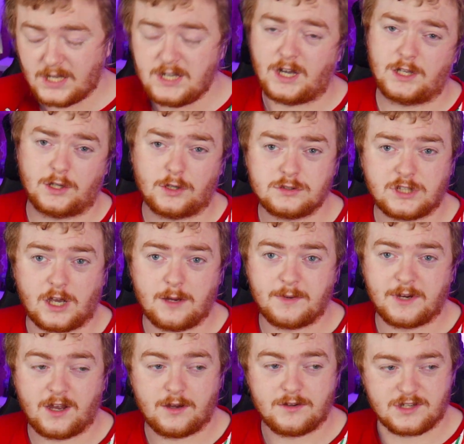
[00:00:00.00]
a long time
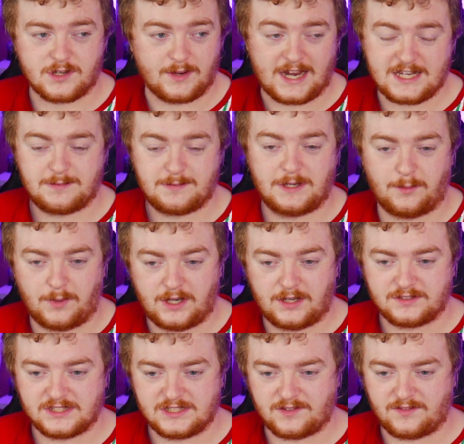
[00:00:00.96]
ago, so it has been a
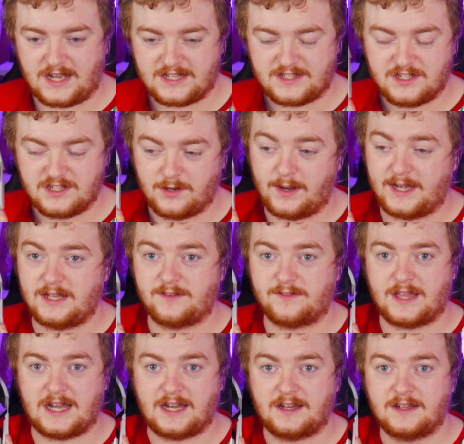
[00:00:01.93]
while since I've had to do any of
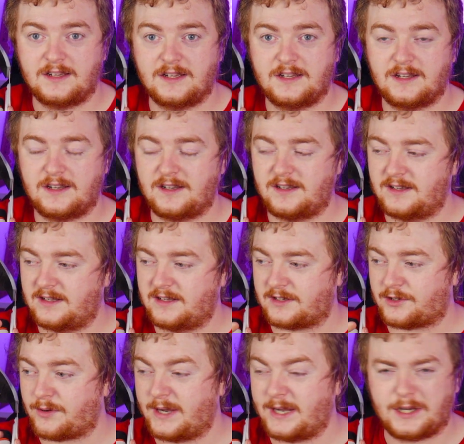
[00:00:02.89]
that uh,
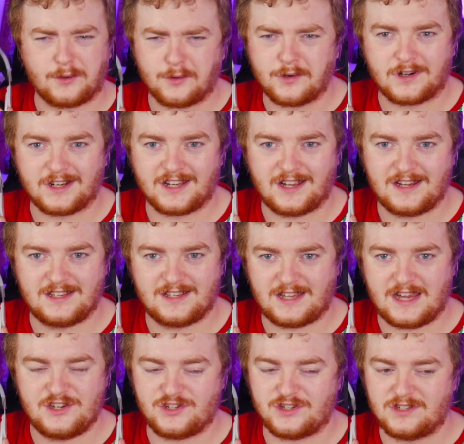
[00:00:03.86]
creating an
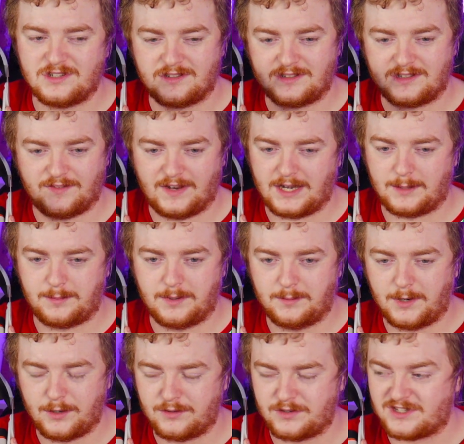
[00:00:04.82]
organization developer
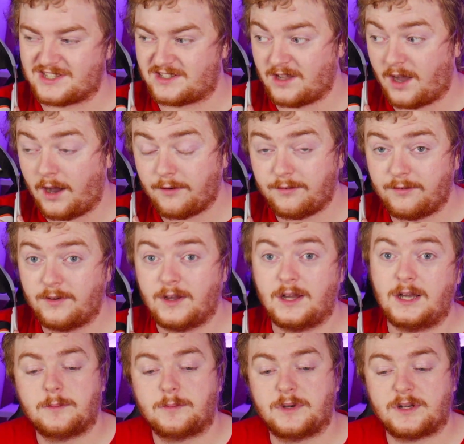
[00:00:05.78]
mode stuff,
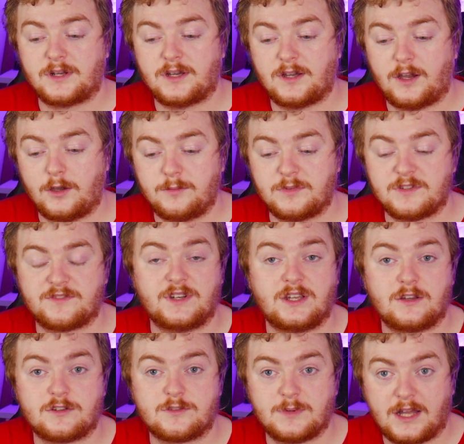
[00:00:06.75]
but I uh, hope this
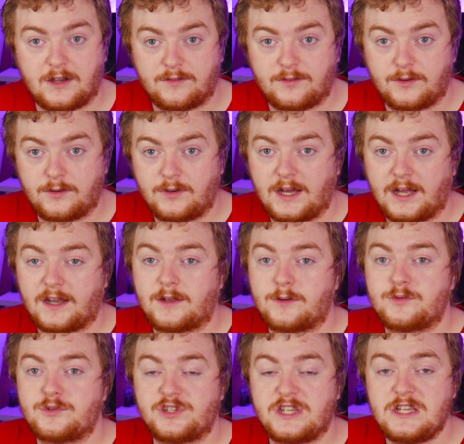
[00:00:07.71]
video has been helpful, and I
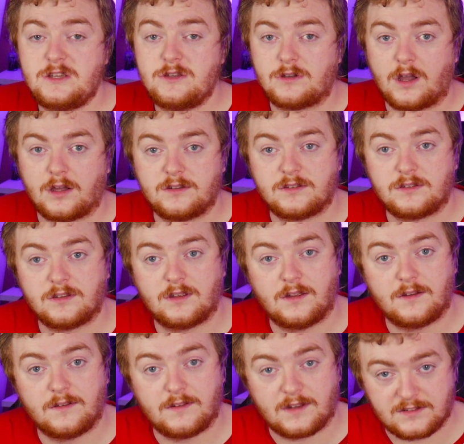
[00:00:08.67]
will see you guys
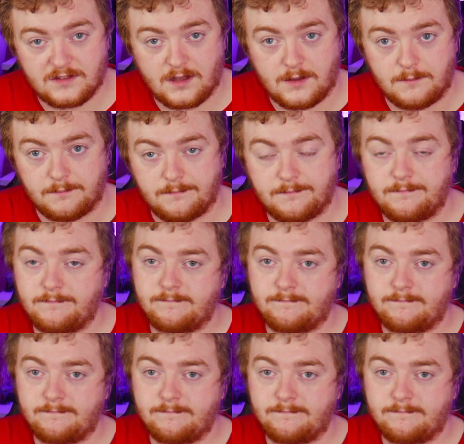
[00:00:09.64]
next time.